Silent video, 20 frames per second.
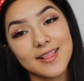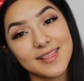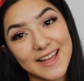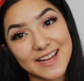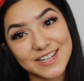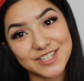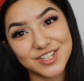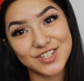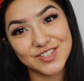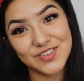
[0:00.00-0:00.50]

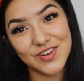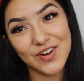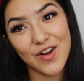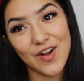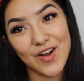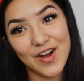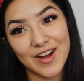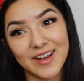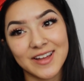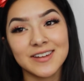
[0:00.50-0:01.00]
Lashes are
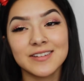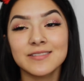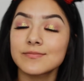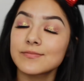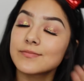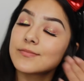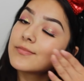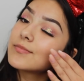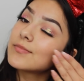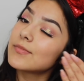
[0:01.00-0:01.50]
on.
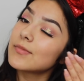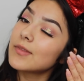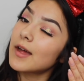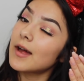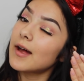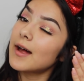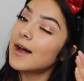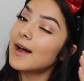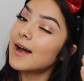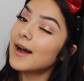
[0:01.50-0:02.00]

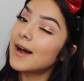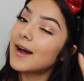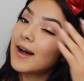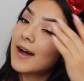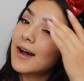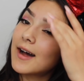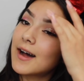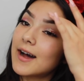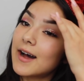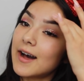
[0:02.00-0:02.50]

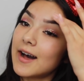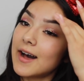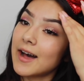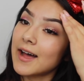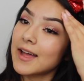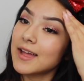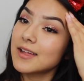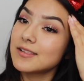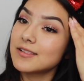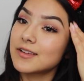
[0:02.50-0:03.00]

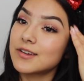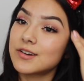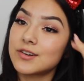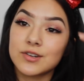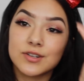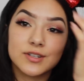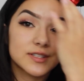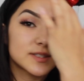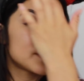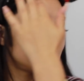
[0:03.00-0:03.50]
Eye
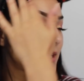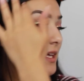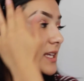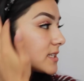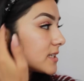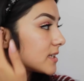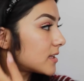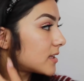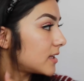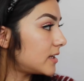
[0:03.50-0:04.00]
glitter is
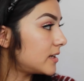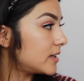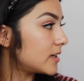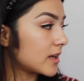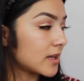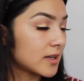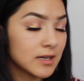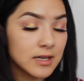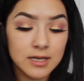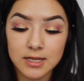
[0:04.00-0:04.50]
basically
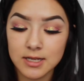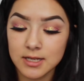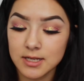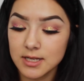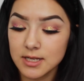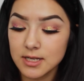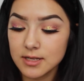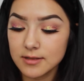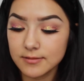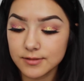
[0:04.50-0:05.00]
done.
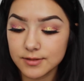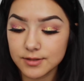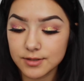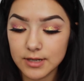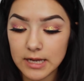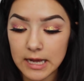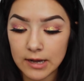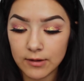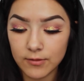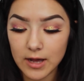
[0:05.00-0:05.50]
So
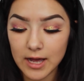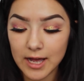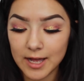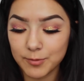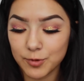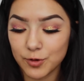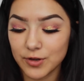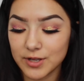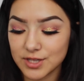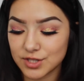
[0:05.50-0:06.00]
now
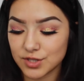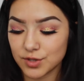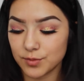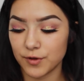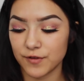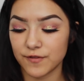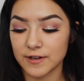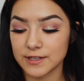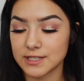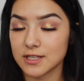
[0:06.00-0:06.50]
I'm going to
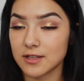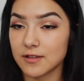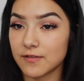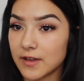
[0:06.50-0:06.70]
move on to the